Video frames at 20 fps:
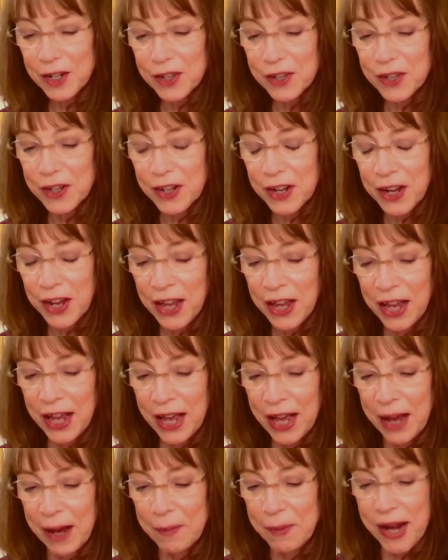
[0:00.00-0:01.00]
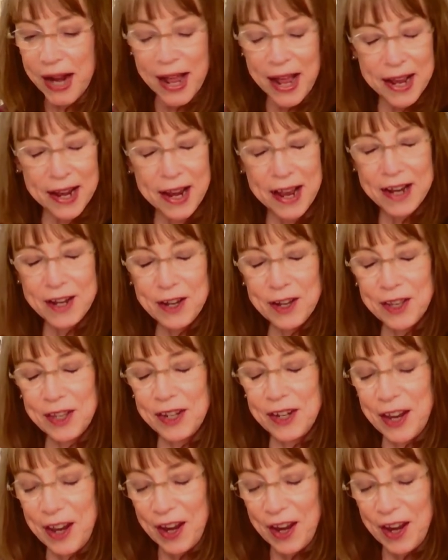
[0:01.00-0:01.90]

just, but I, I just,